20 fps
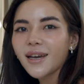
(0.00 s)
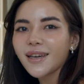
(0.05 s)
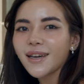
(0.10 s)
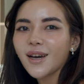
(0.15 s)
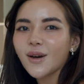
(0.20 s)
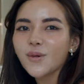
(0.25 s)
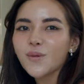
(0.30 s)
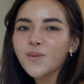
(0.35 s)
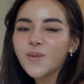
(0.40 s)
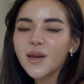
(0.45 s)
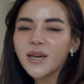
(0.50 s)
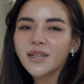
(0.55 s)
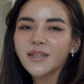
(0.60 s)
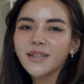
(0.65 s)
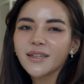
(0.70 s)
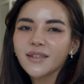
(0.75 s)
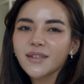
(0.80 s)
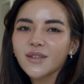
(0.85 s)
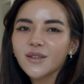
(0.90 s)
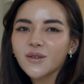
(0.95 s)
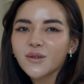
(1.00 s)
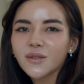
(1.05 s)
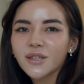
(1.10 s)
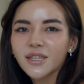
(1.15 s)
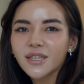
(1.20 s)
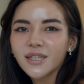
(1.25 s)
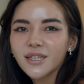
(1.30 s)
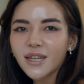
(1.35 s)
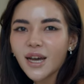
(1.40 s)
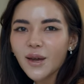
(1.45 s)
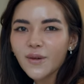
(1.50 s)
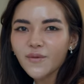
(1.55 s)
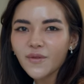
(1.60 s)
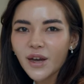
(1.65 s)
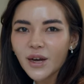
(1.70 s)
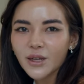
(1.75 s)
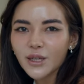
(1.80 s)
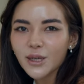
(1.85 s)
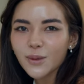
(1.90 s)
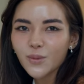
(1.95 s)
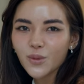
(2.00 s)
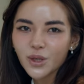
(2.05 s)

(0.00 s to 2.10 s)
I'm Amanda Gunawan. I'm founding